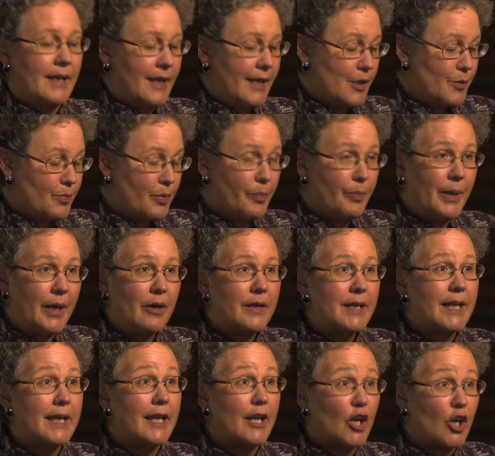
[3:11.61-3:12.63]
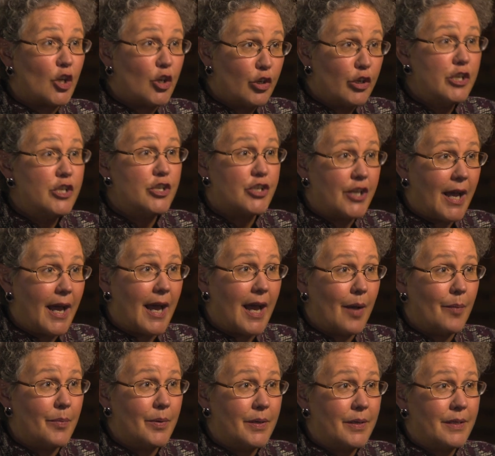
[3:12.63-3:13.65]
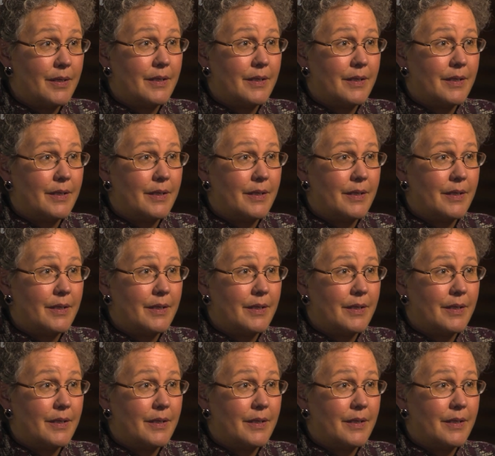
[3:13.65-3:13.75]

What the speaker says: is prepared to get a good job